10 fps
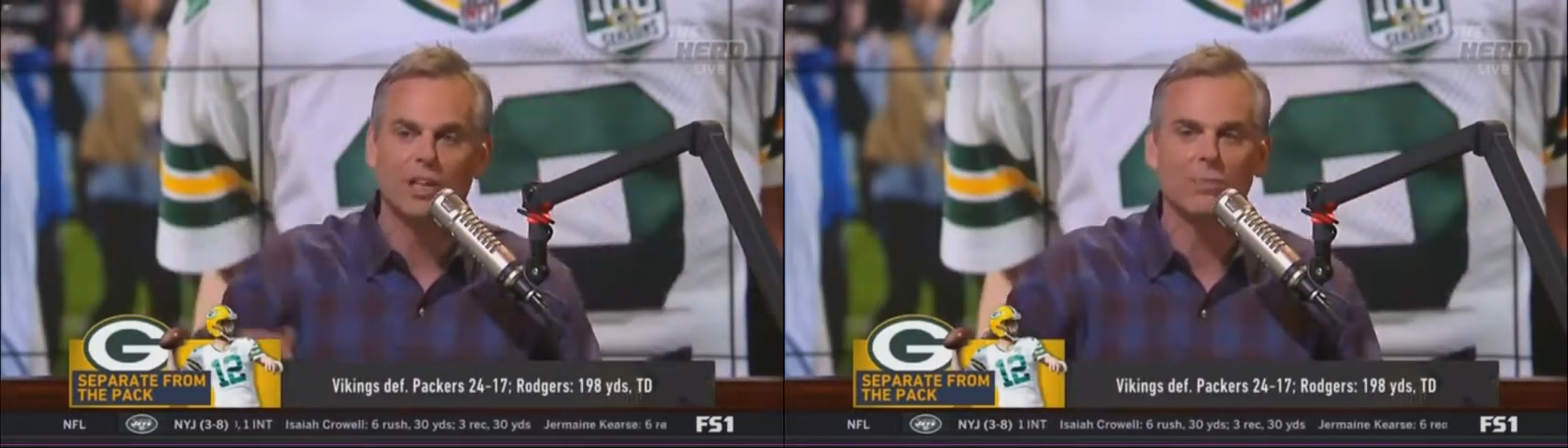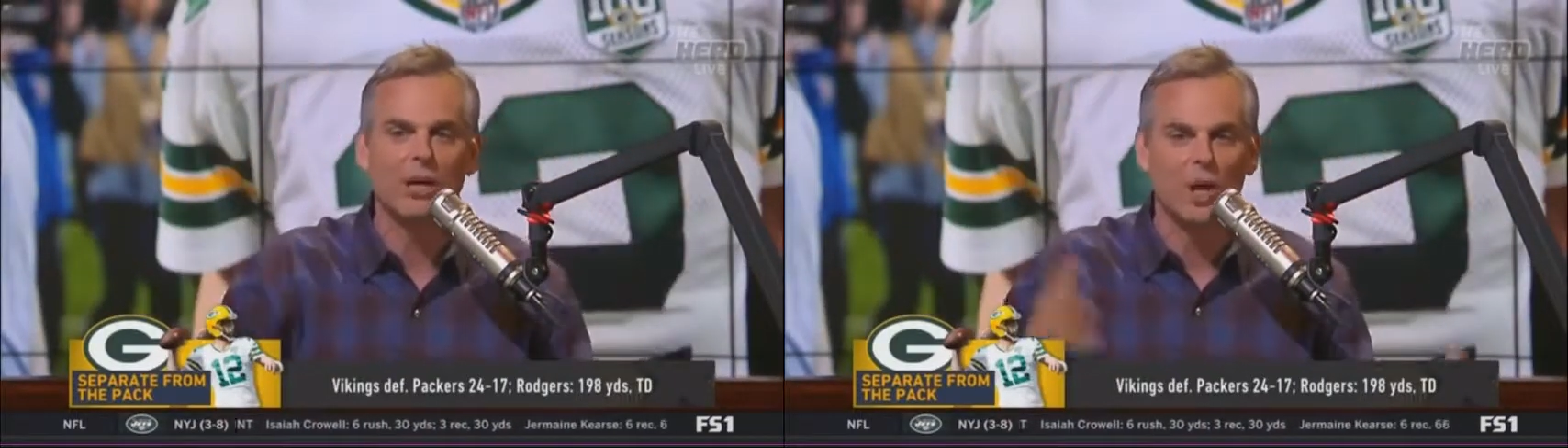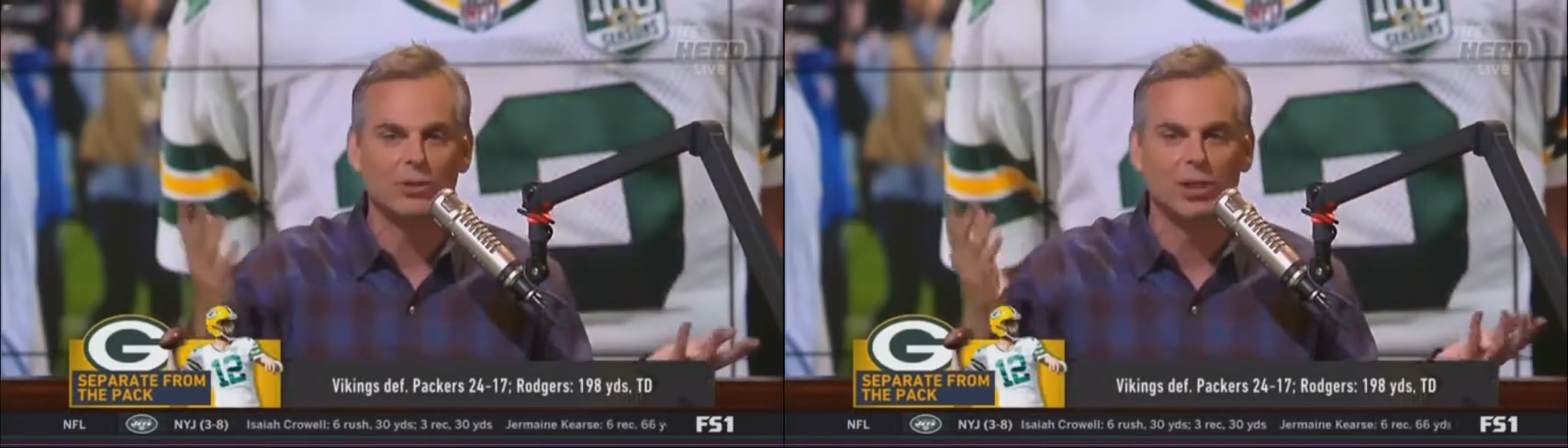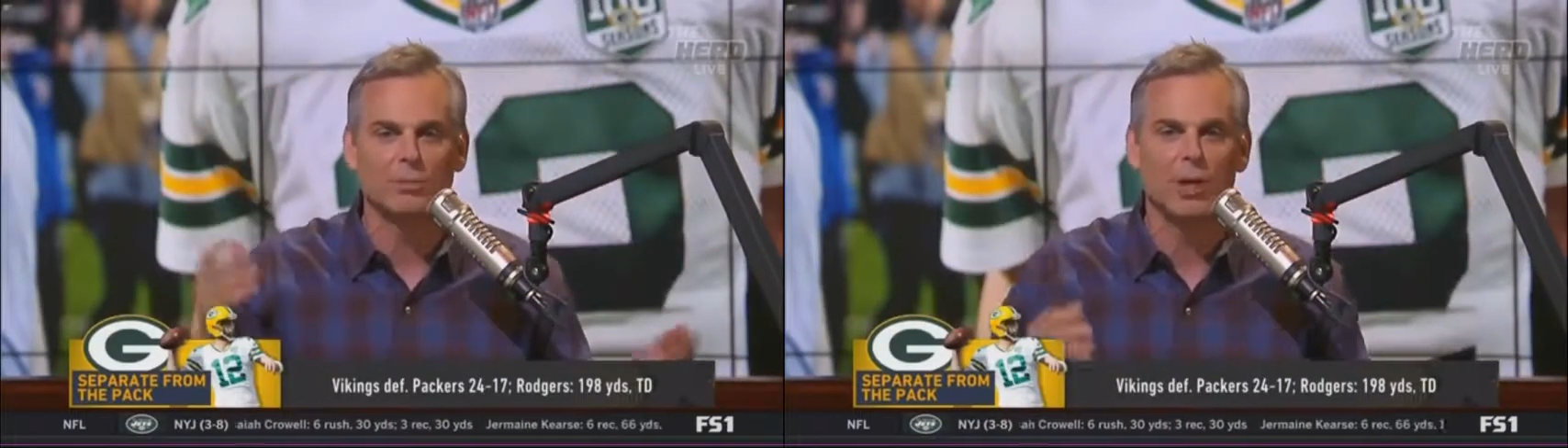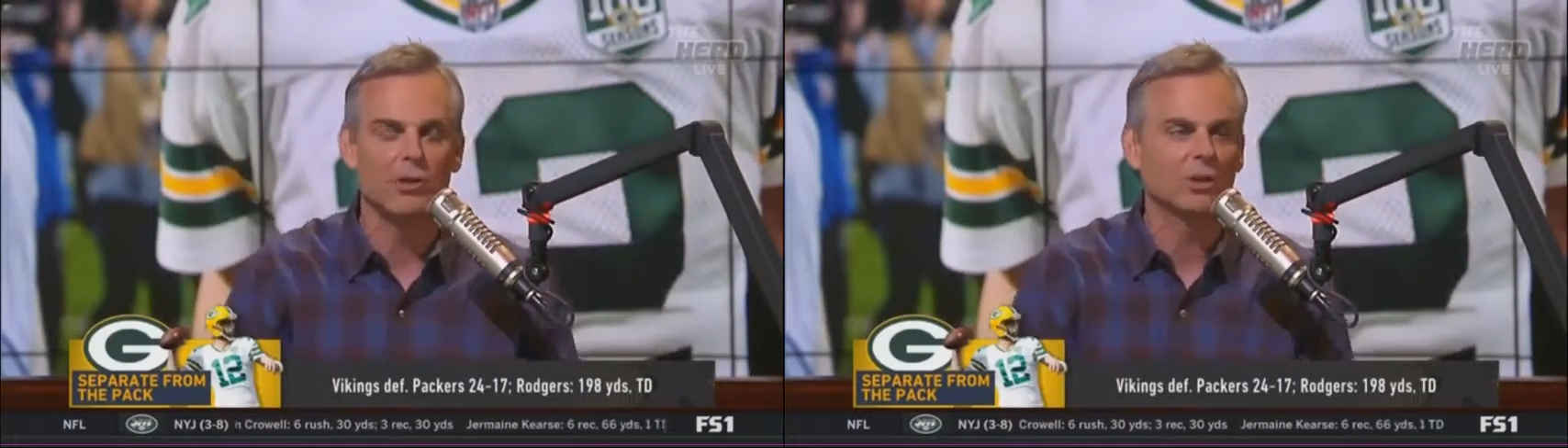because my nose
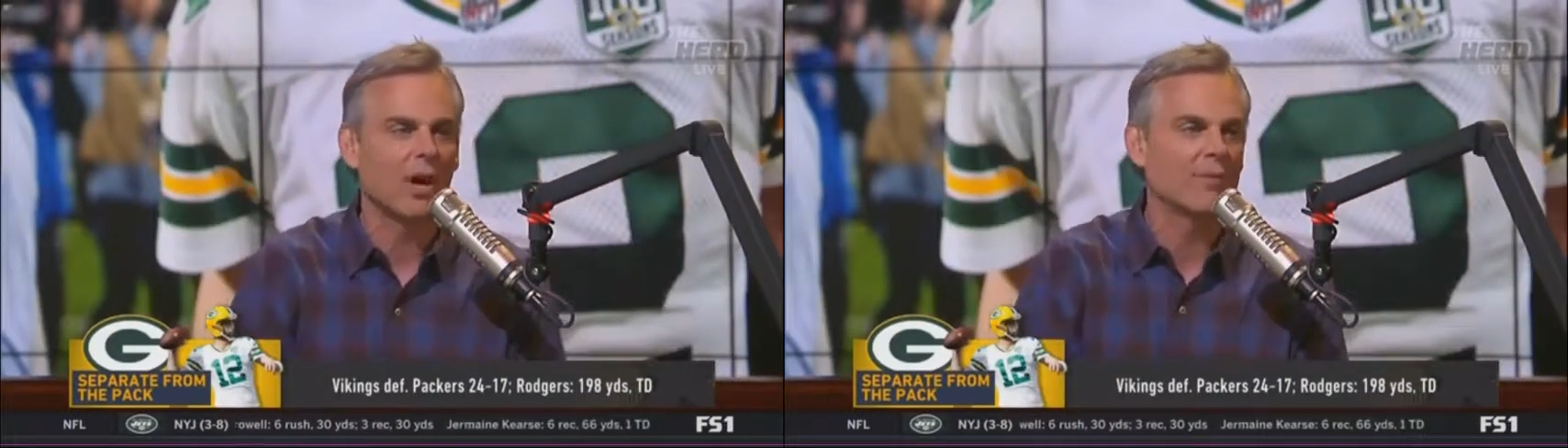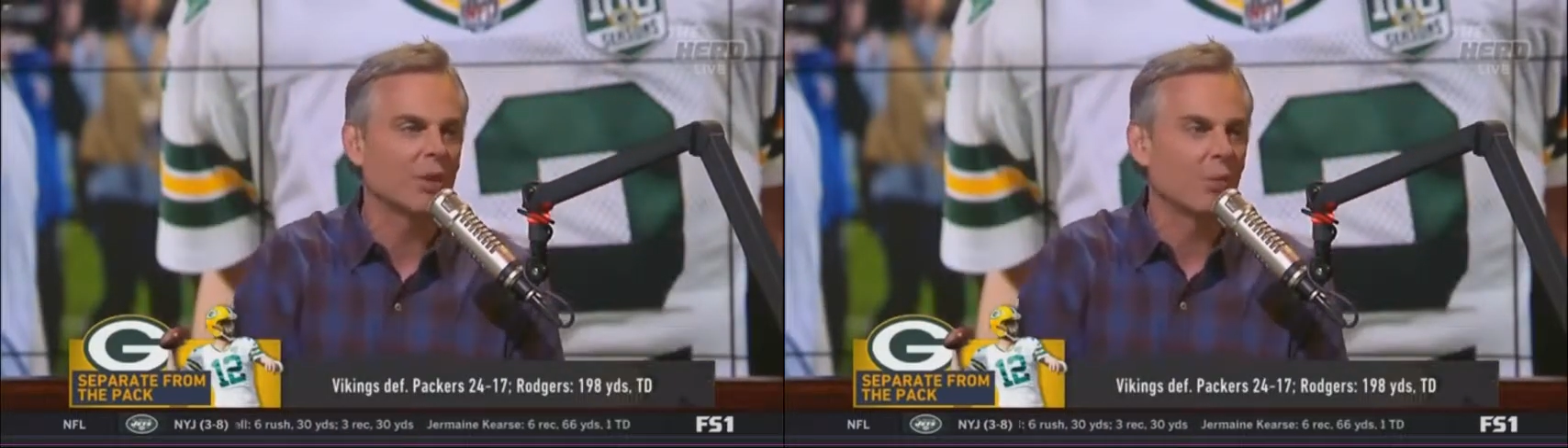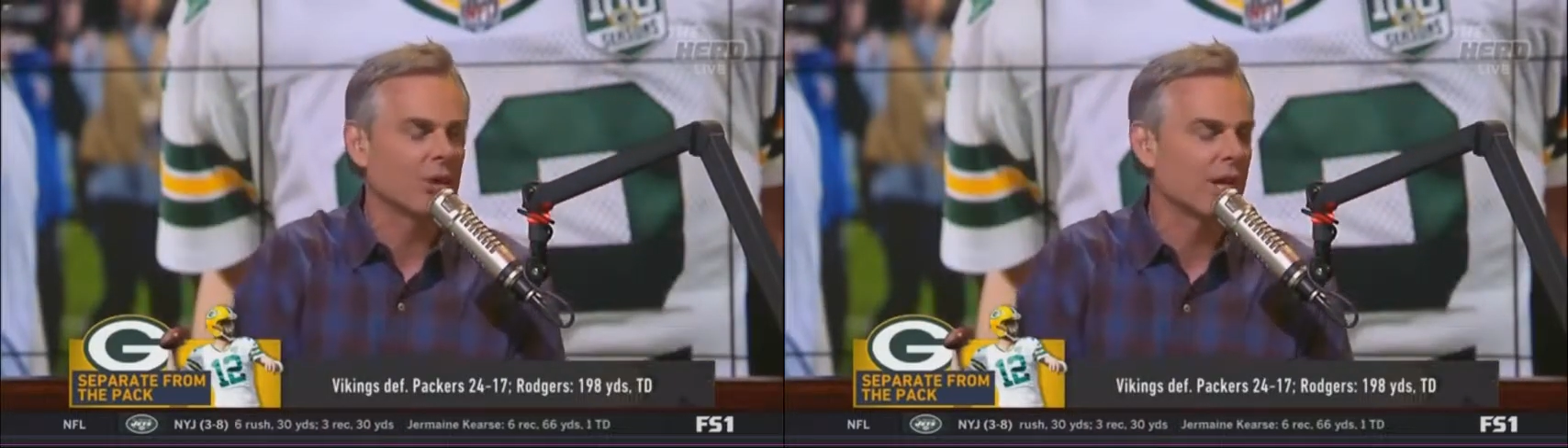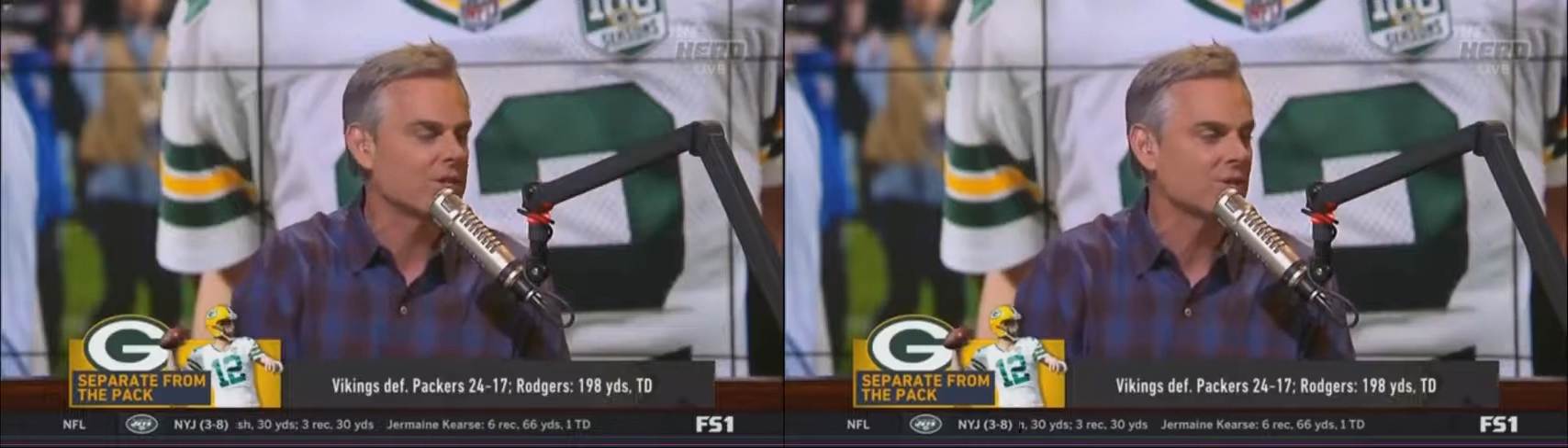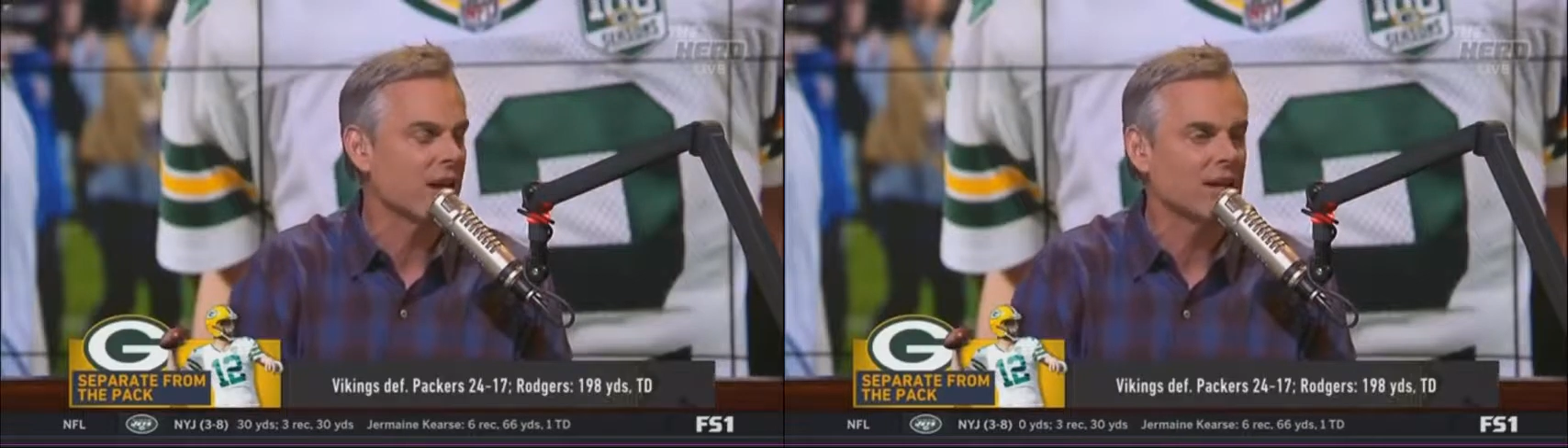exploded driving to work
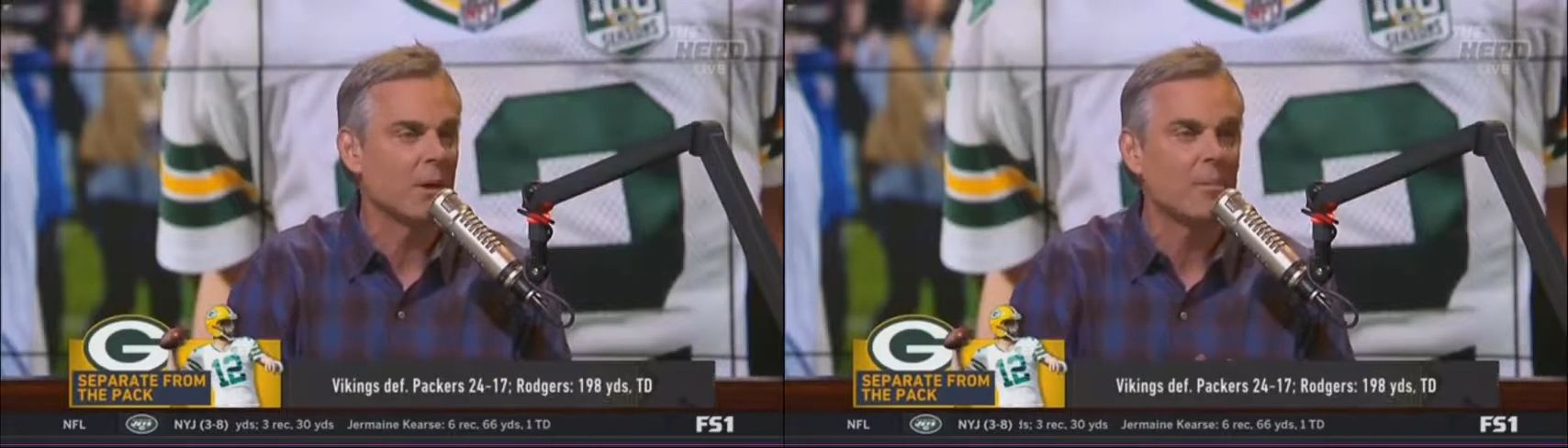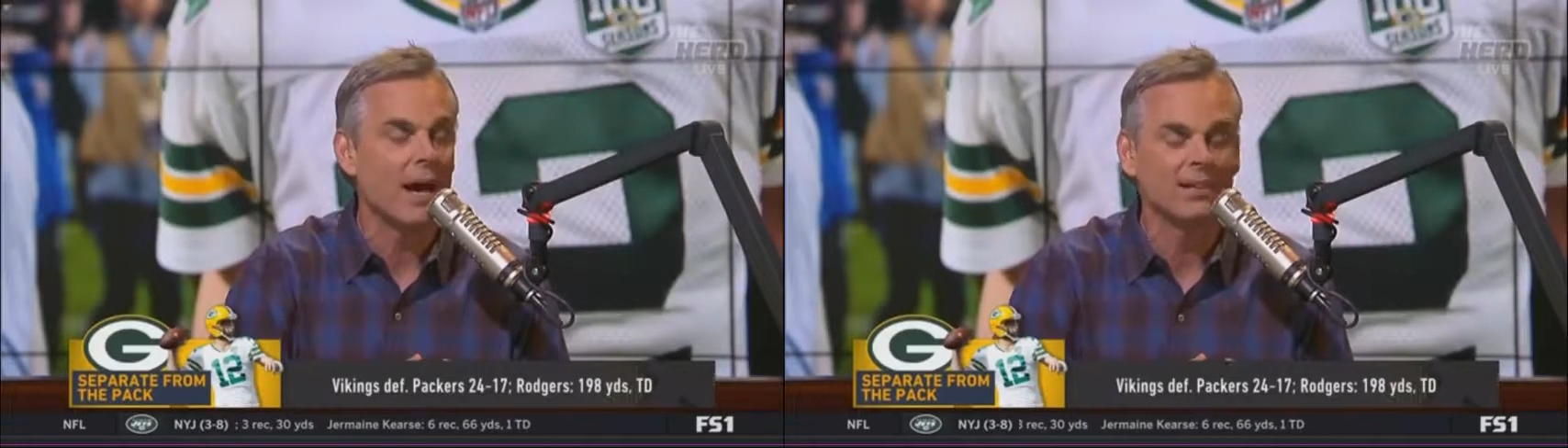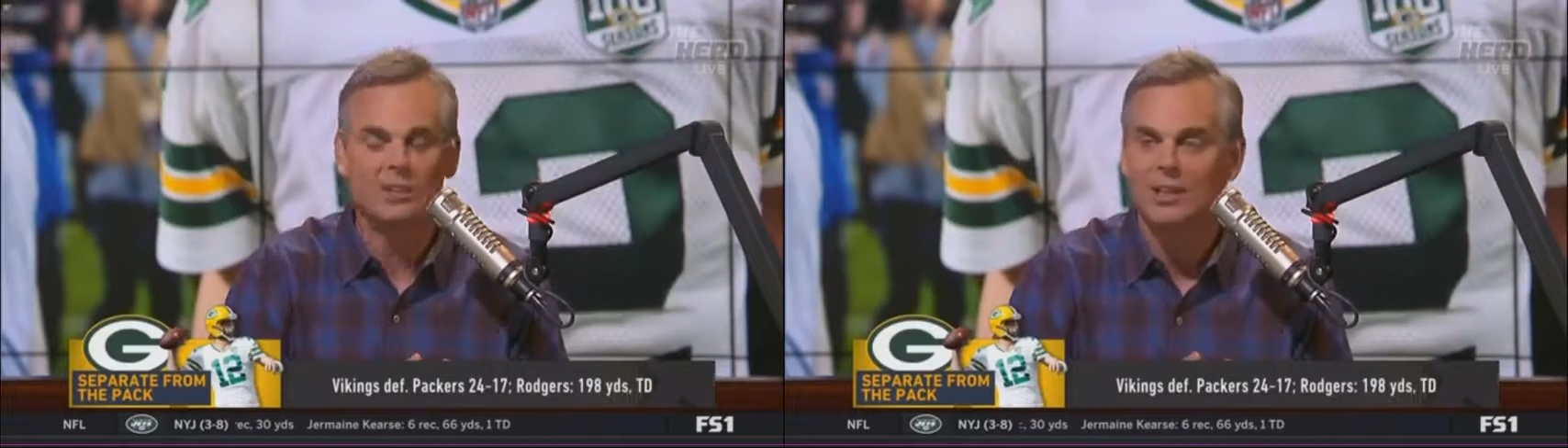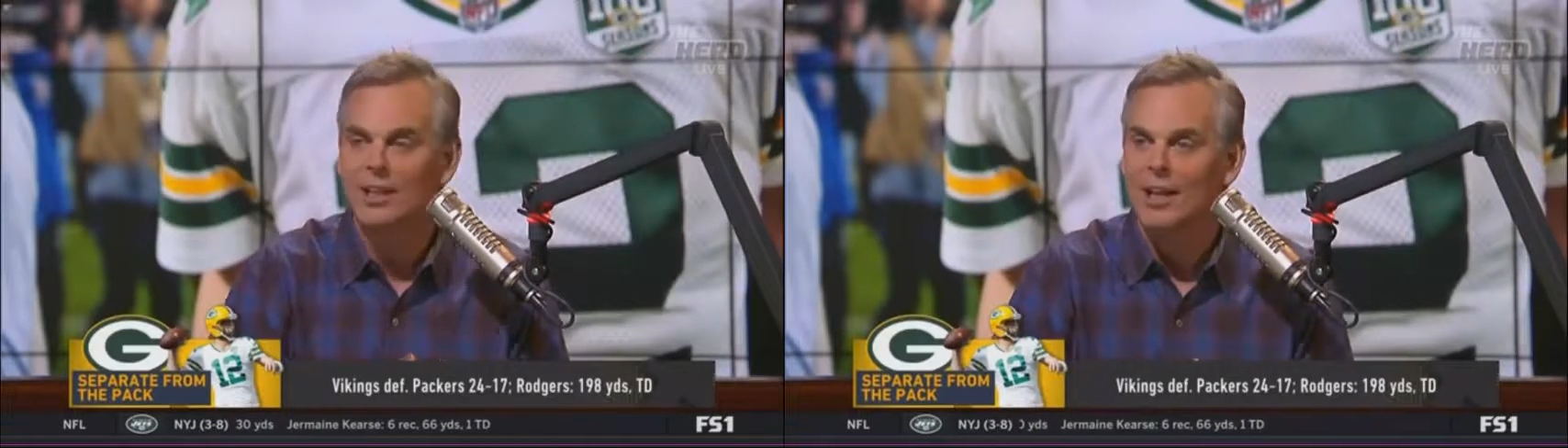yesterday, and I'm a mess.